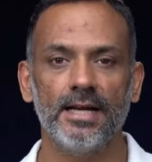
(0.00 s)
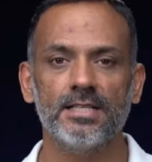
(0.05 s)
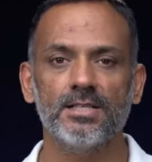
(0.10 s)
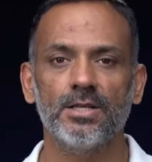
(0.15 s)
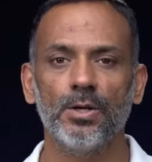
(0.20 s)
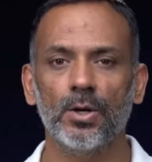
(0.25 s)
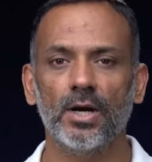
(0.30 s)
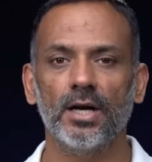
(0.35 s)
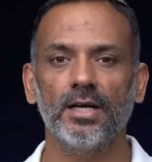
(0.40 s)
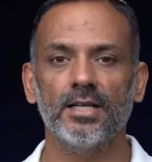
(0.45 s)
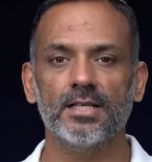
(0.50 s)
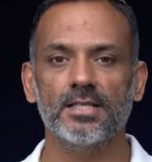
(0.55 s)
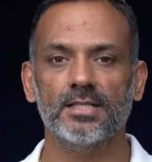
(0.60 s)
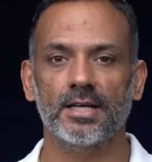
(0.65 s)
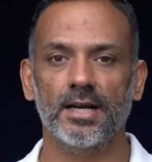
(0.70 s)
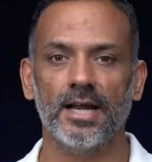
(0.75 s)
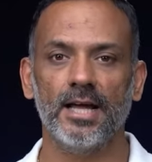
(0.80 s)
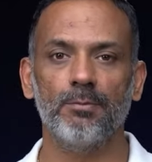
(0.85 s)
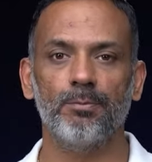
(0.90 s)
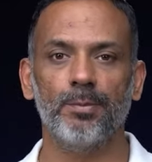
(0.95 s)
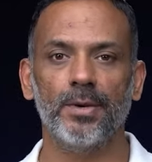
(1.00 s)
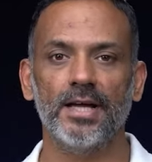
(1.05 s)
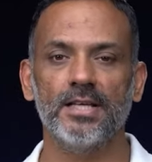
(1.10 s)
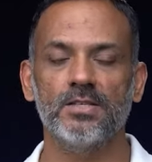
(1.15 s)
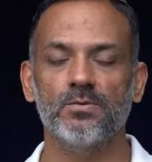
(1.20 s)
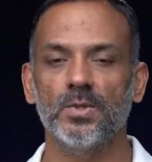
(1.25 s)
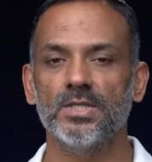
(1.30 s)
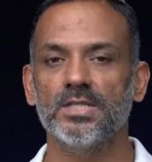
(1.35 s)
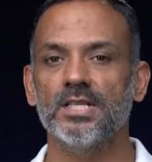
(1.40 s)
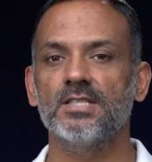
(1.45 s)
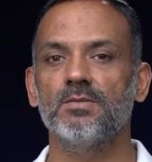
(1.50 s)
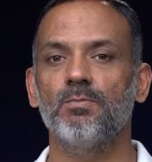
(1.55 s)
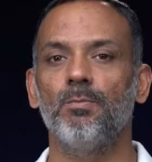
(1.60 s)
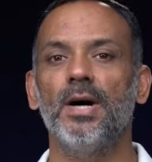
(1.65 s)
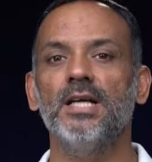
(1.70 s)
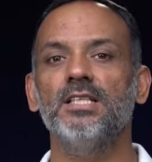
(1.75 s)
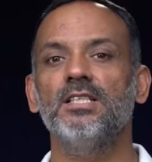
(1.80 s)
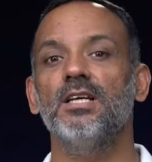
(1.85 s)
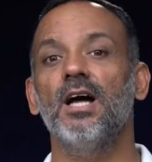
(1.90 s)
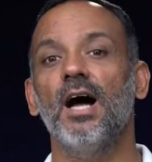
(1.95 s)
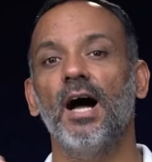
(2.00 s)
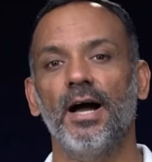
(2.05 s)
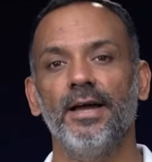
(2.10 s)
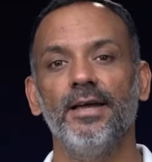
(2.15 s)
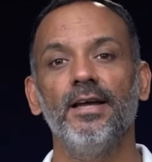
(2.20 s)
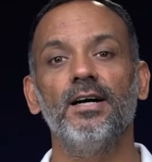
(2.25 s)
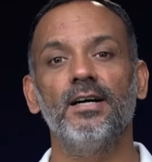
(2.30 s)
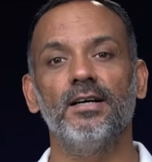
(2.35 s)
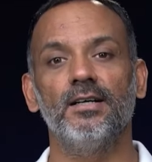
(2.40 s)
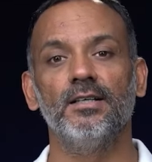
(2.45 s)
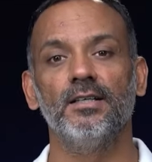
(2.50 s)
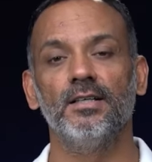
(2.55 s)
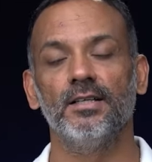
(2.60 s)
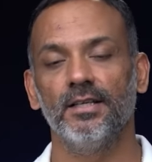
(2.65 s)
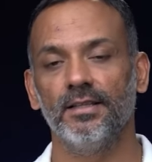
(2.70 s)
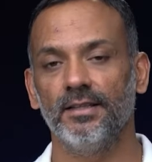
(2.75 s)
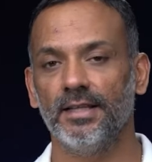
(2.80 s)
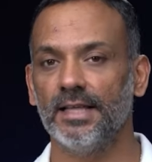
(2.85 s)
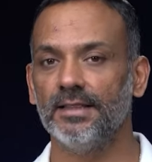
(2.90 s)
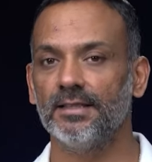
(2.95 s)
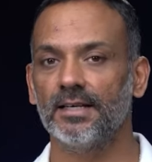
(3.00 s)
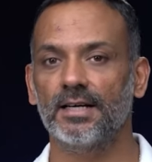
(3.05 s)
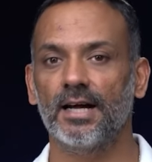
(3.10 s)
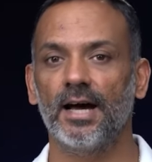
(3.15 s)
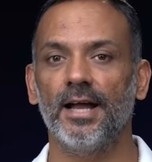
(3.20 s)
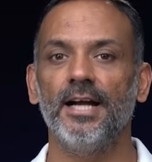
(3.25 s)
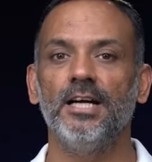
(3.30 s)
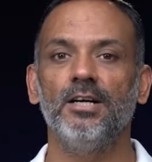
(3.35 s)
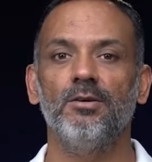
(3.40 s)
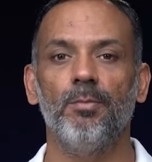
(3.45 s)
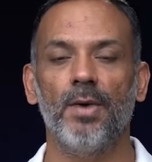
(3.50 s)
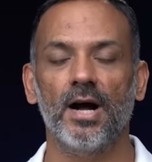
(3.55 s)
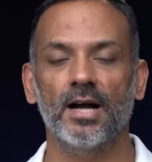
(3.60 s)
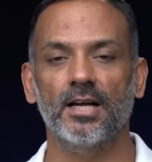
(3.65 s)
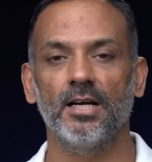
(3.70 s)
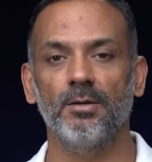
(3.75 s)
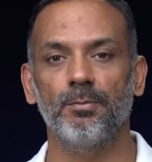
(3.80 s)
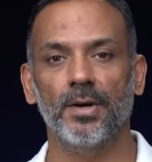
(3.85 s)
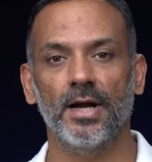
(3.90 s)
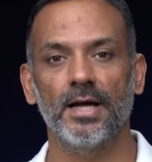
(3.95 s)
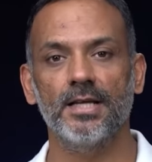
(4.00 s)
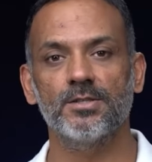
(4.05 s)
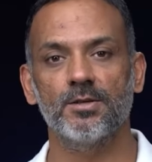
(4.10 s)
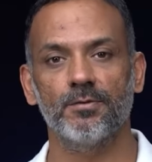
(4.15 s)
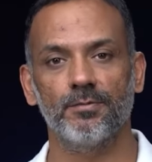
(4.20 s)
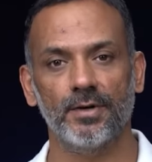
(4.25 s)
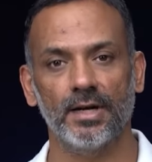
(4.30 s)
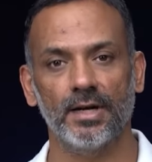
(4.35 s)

let's look at a strike price which is much higher than the current market price